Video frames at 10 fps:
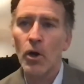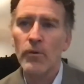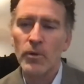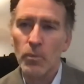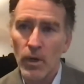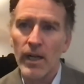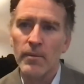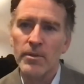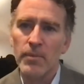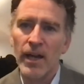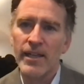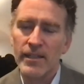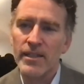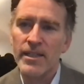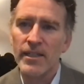overwhelmed by
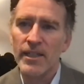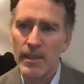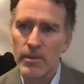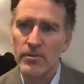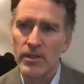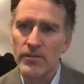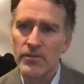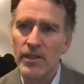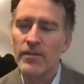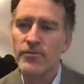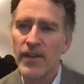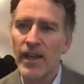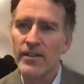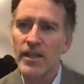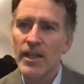illegal immigrants, in effect,